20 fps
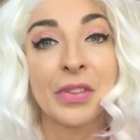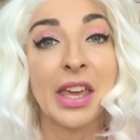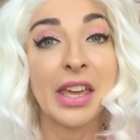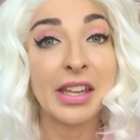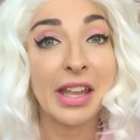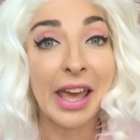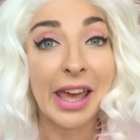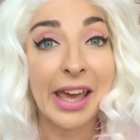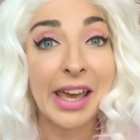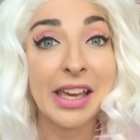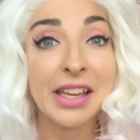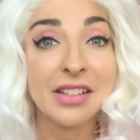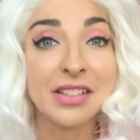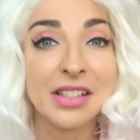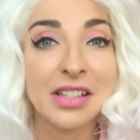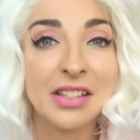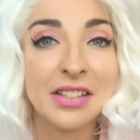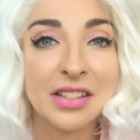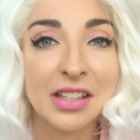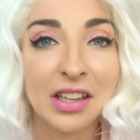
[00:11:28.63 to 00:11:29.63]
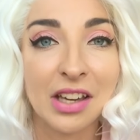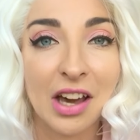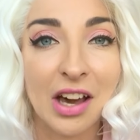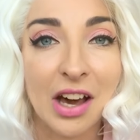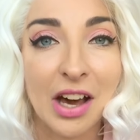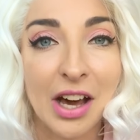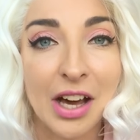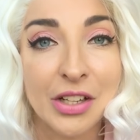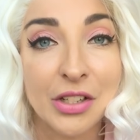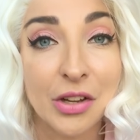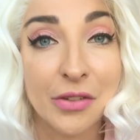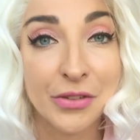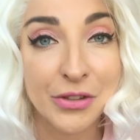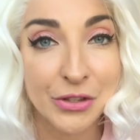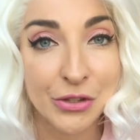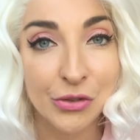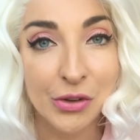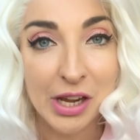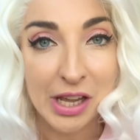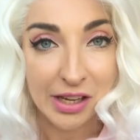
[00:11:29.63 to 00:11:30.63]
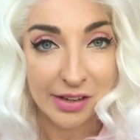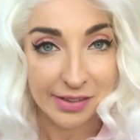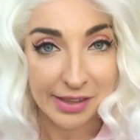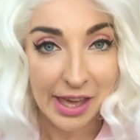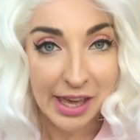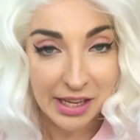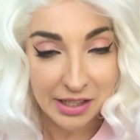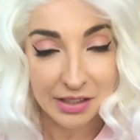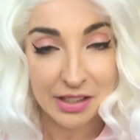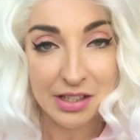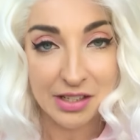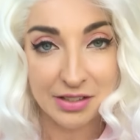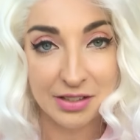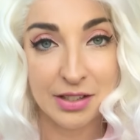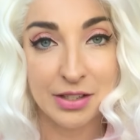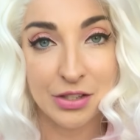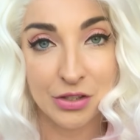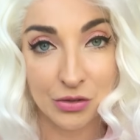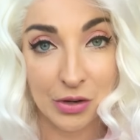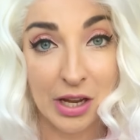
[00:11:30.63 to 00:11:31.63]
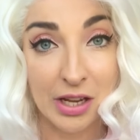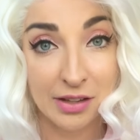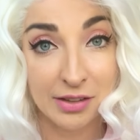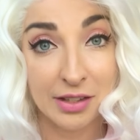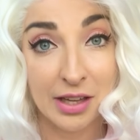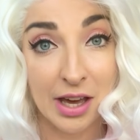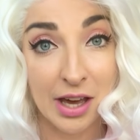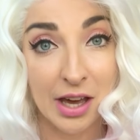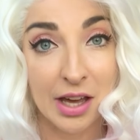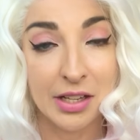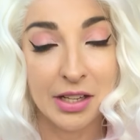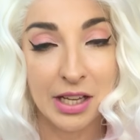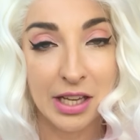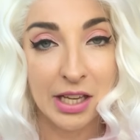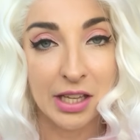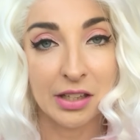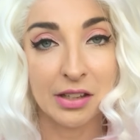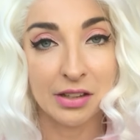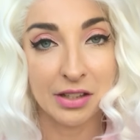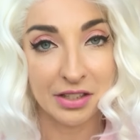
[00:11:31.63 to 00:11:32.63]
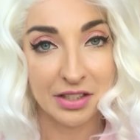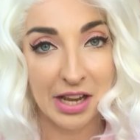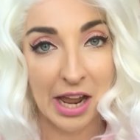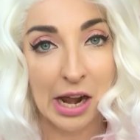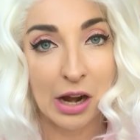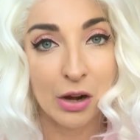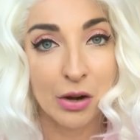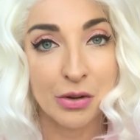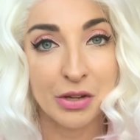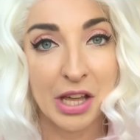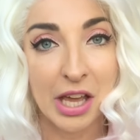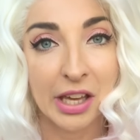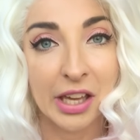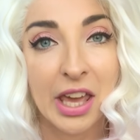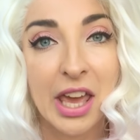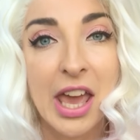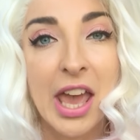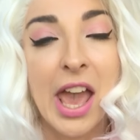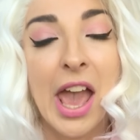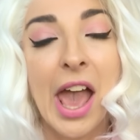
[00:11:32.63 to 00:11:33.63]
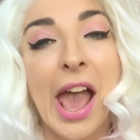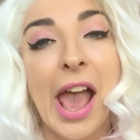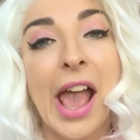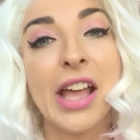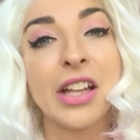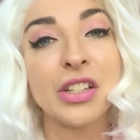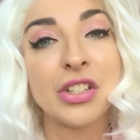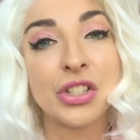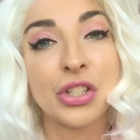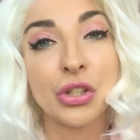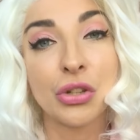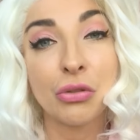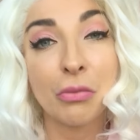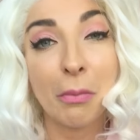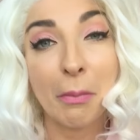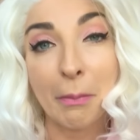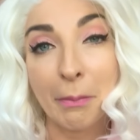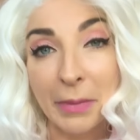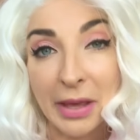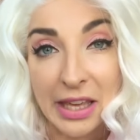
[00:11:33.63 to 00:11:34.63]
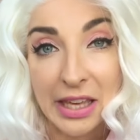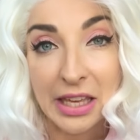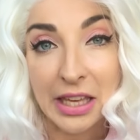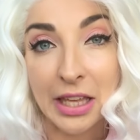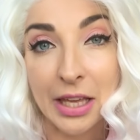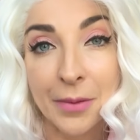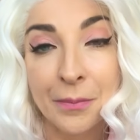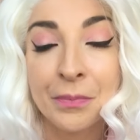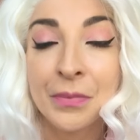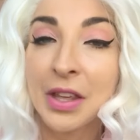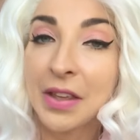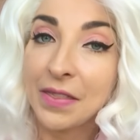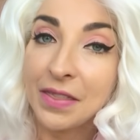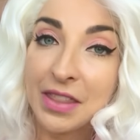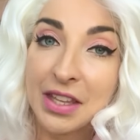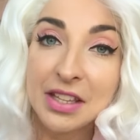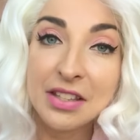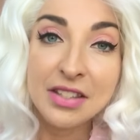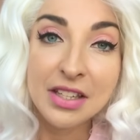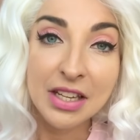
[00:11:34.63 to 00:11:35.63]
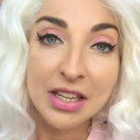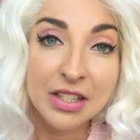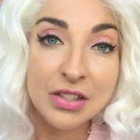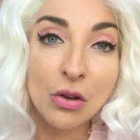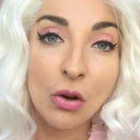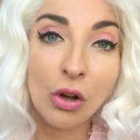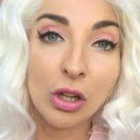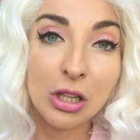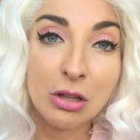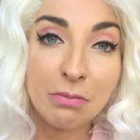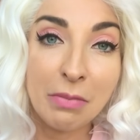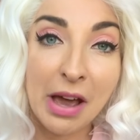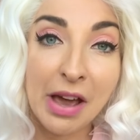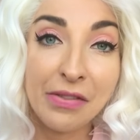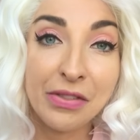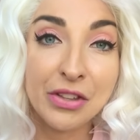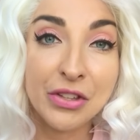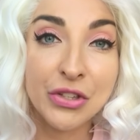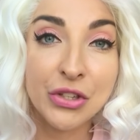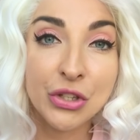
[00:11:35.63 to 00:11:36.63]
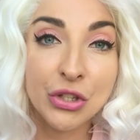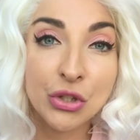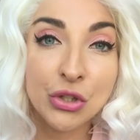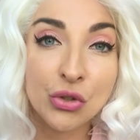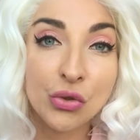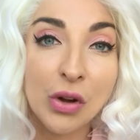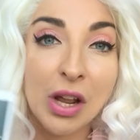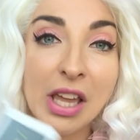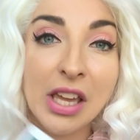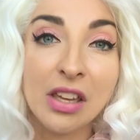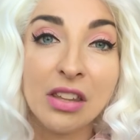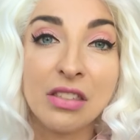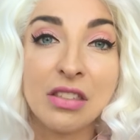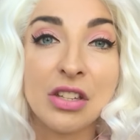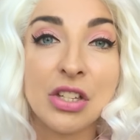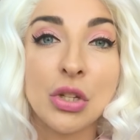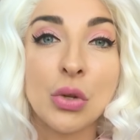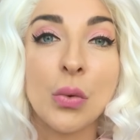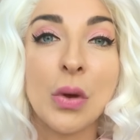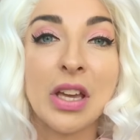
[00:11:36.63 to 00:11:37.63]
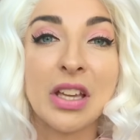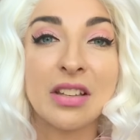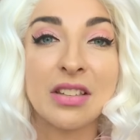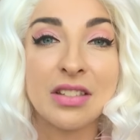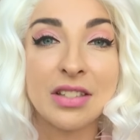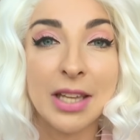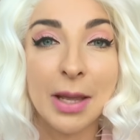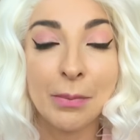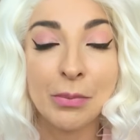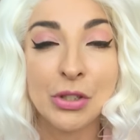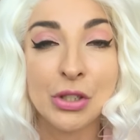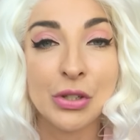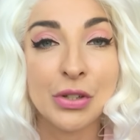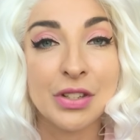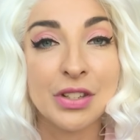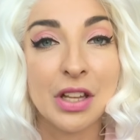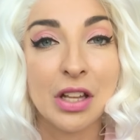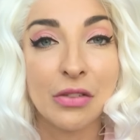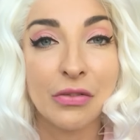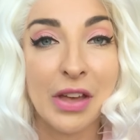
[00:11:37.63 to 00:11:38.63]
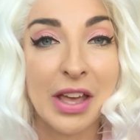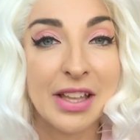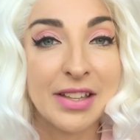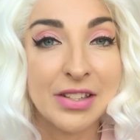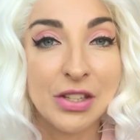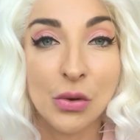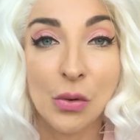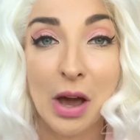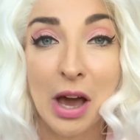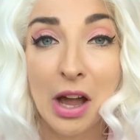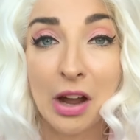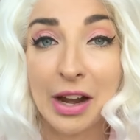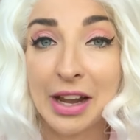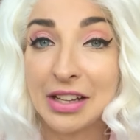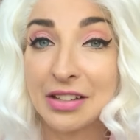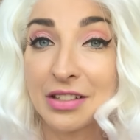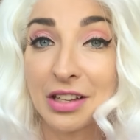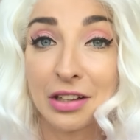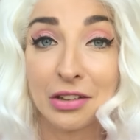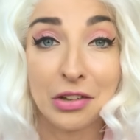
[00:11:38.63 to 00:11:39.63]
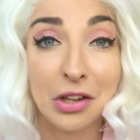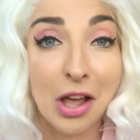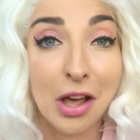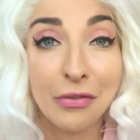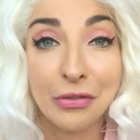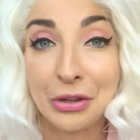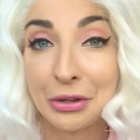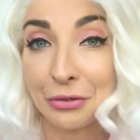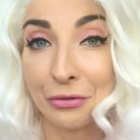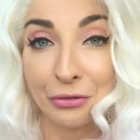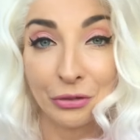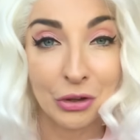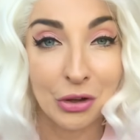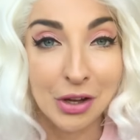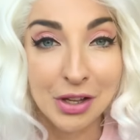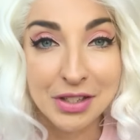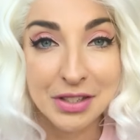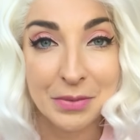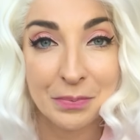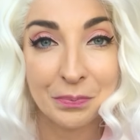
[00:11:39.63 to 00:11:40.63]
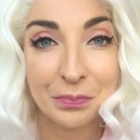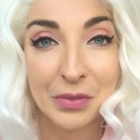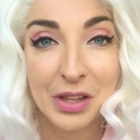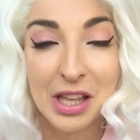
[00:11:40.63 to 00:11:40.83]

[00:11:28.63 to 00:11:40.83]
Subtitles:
And 8 is the card of strength. 8 is the strength card in the tarot deck. And to me, this is all about the strength to accept yourself as you are and to love your flaws.